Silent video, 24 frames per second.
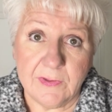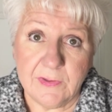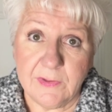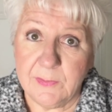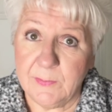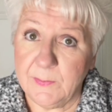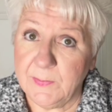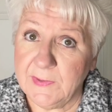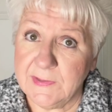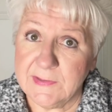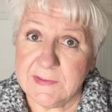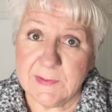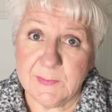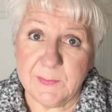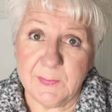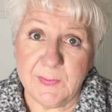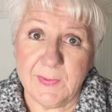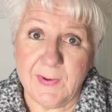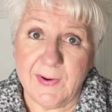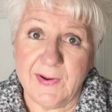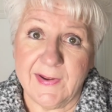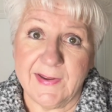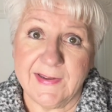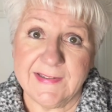You'd be
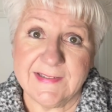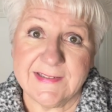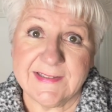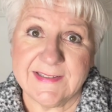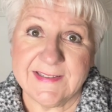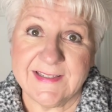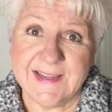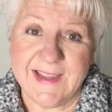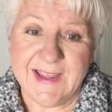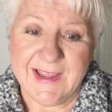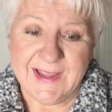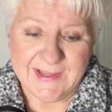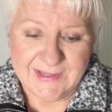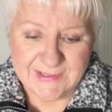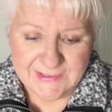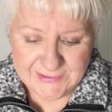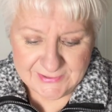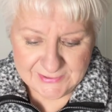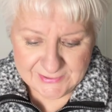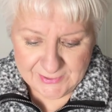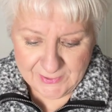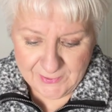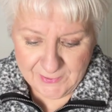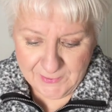surprised.
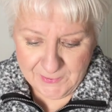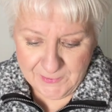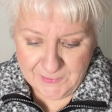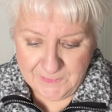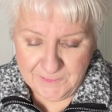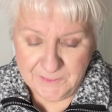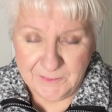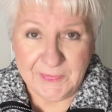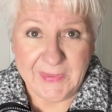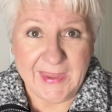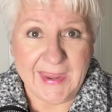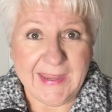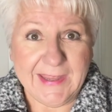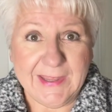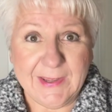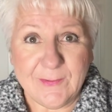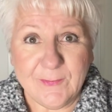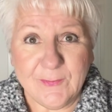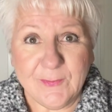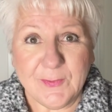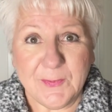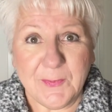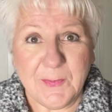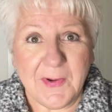So thank you
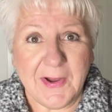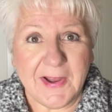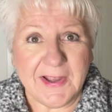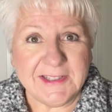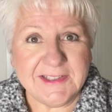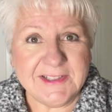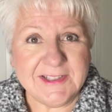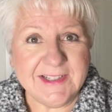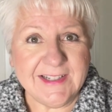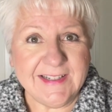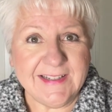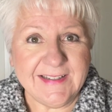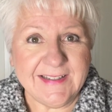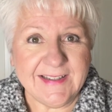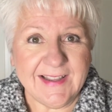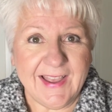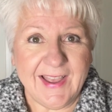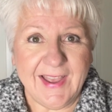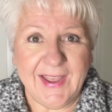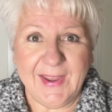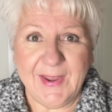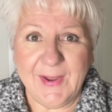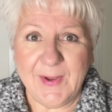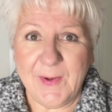for watching.
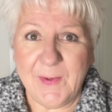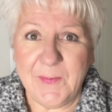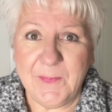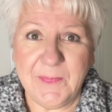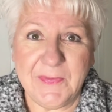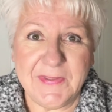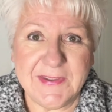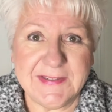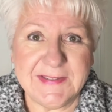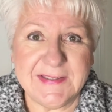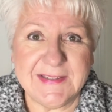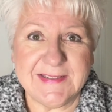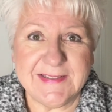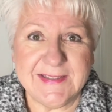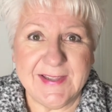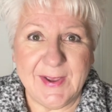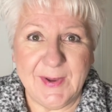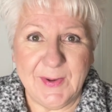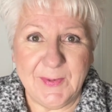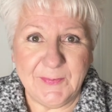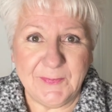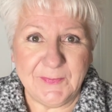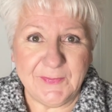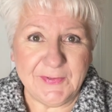I hope this is
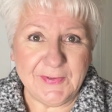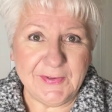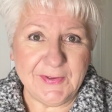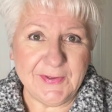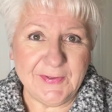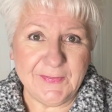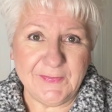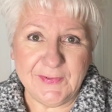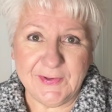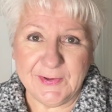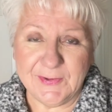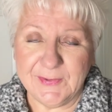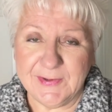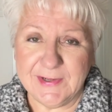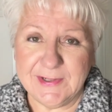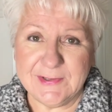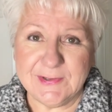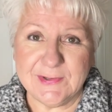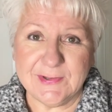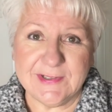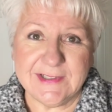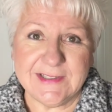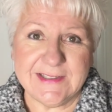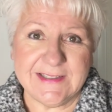helpful. If you're
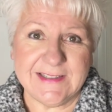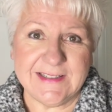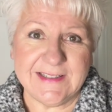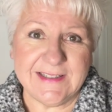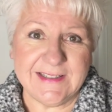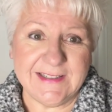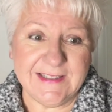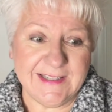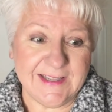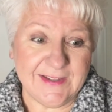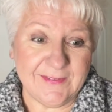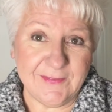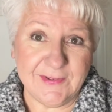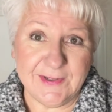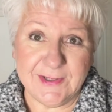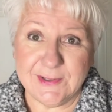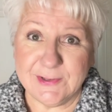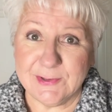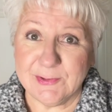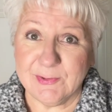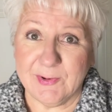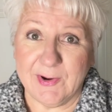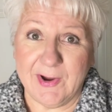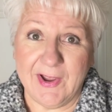interested, give it a
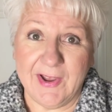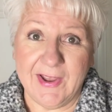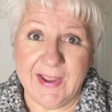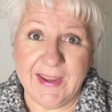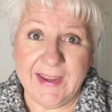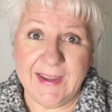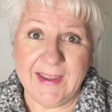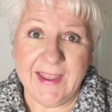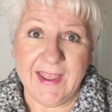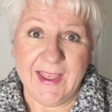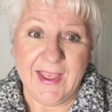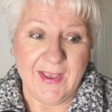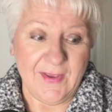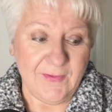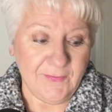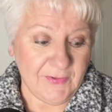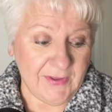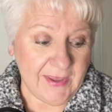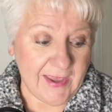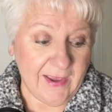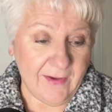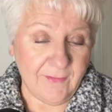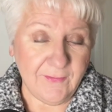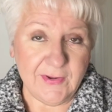try. If you
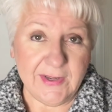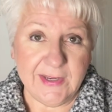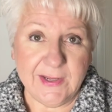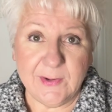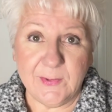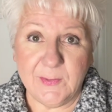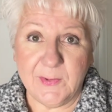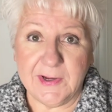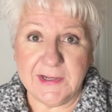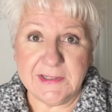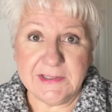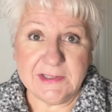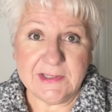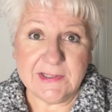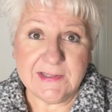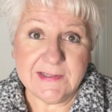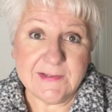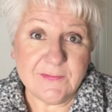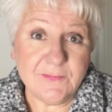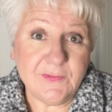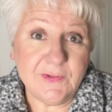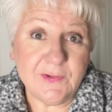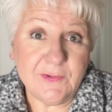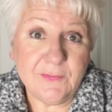have any questions,
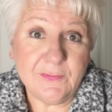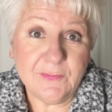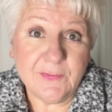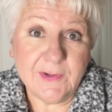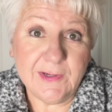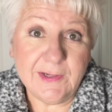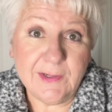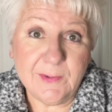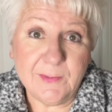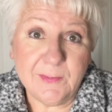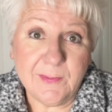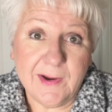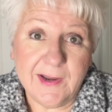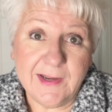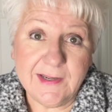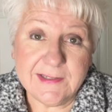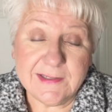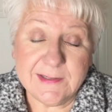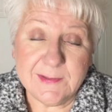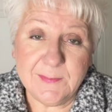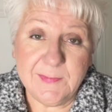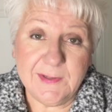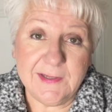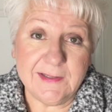feel free to write
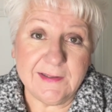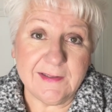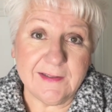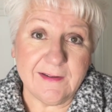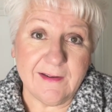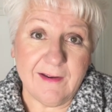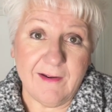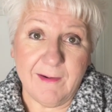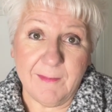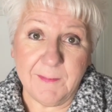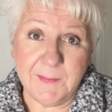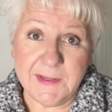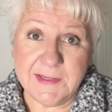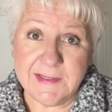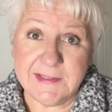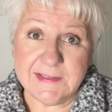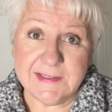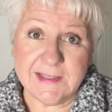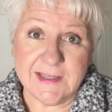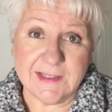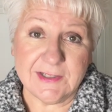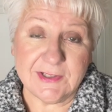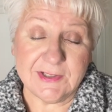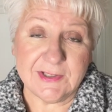to me in the comment
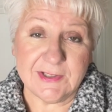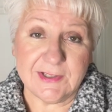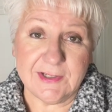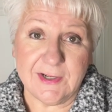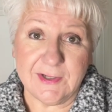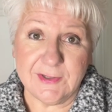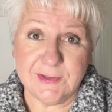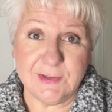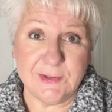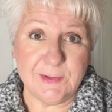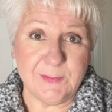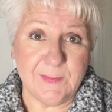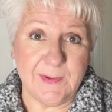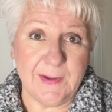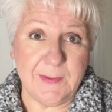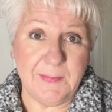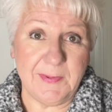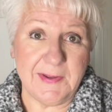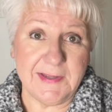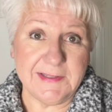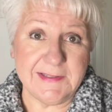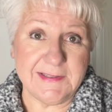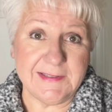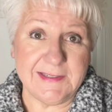section. I'll do my
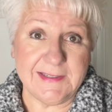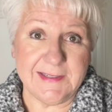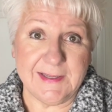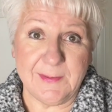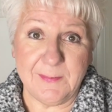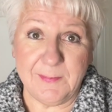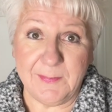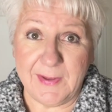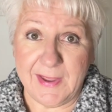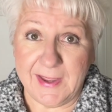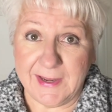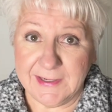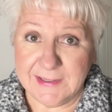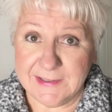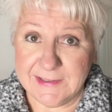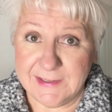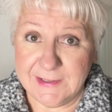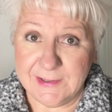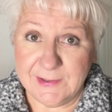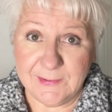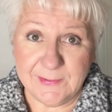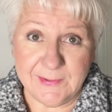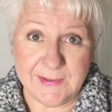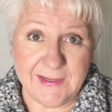best to get back to
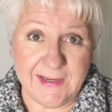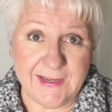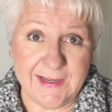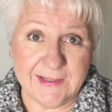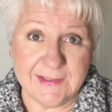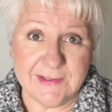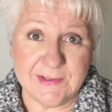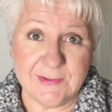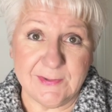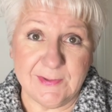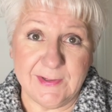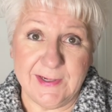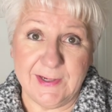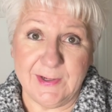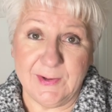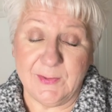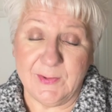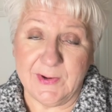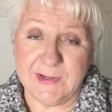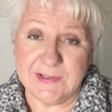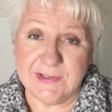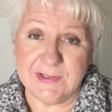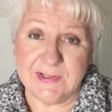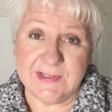you and answer any
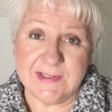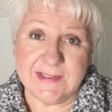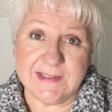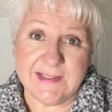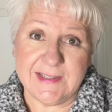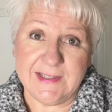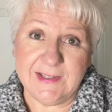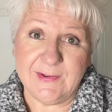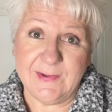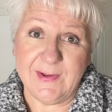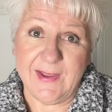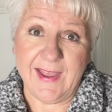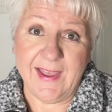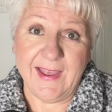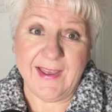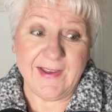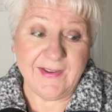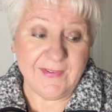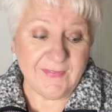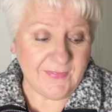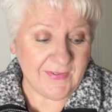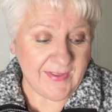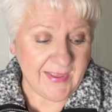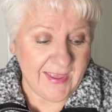questions that you
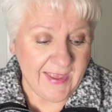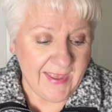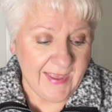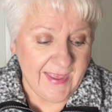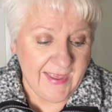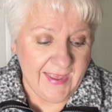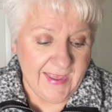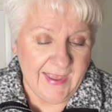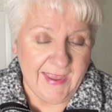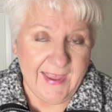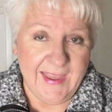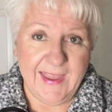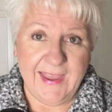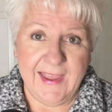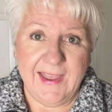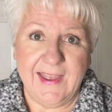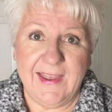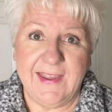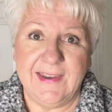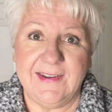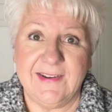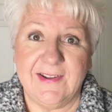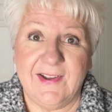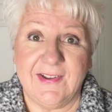have.
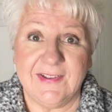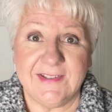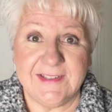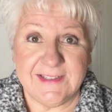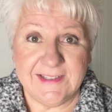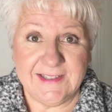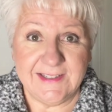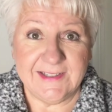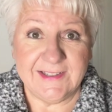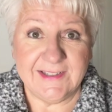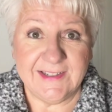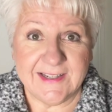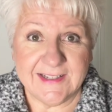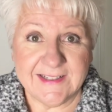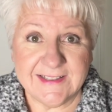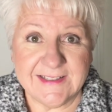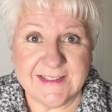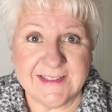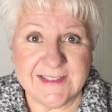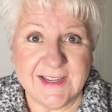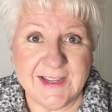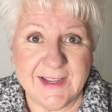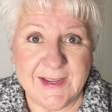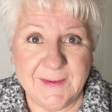And I'll see you
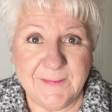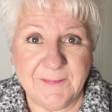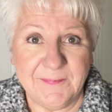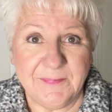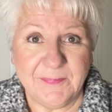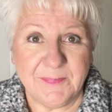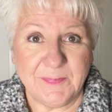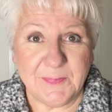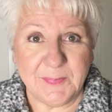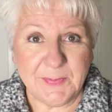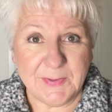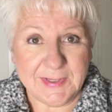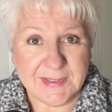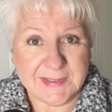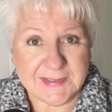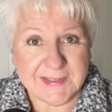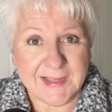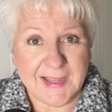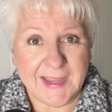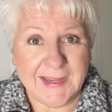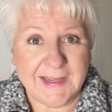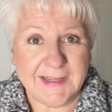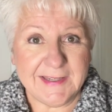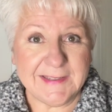next time. Please
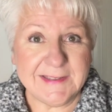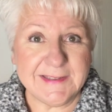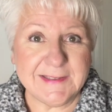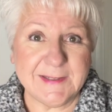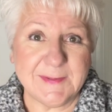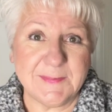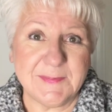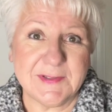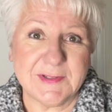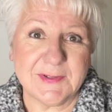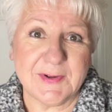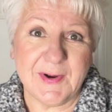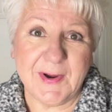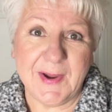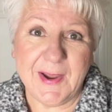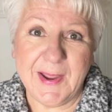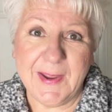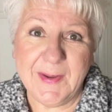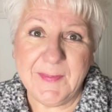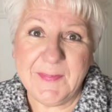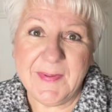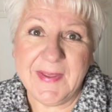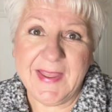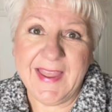like and
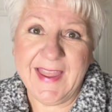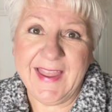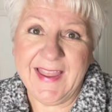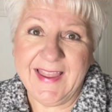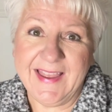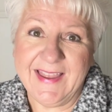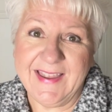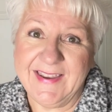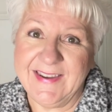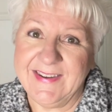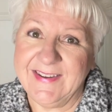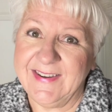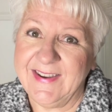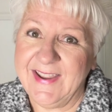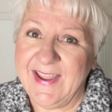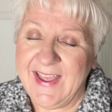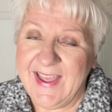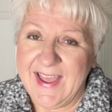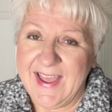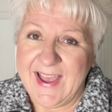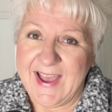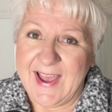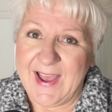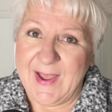subscribe. And
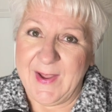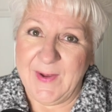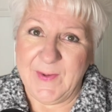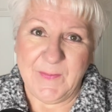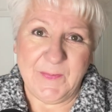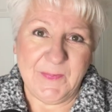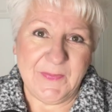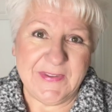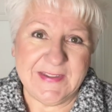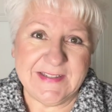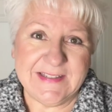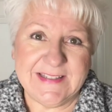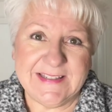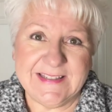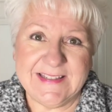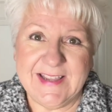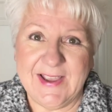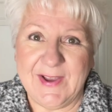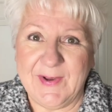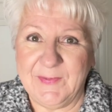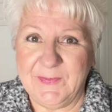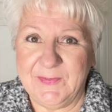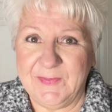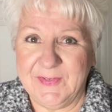I hope this is
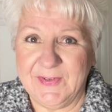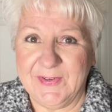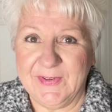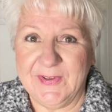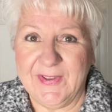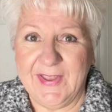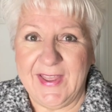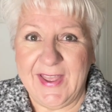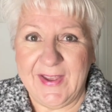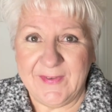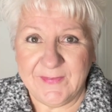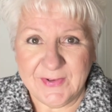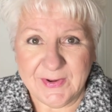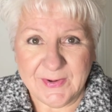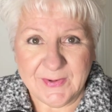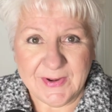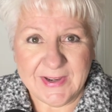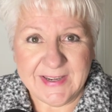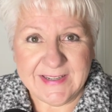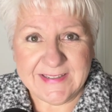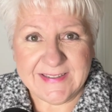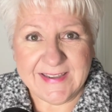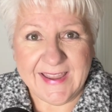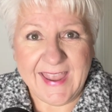helpful. Have a
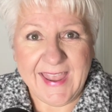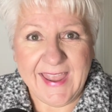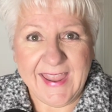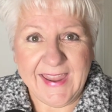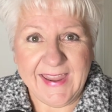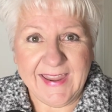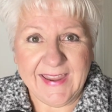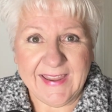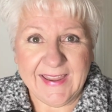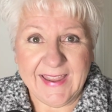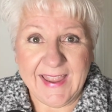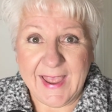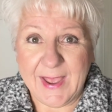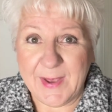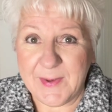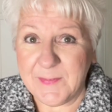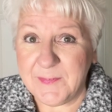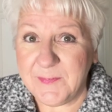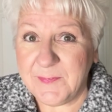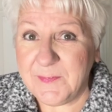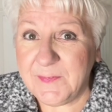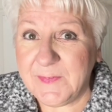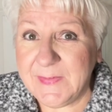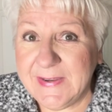great day.
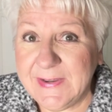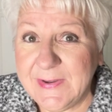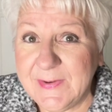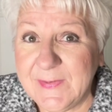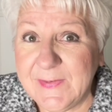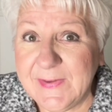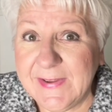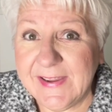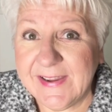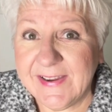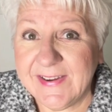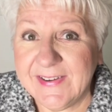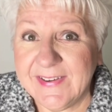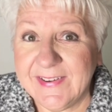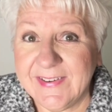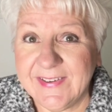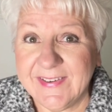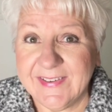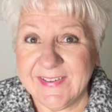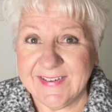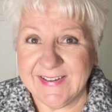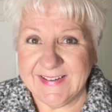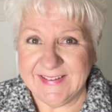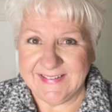Happy New
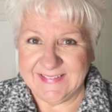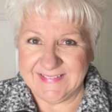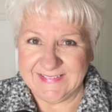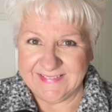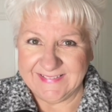Year.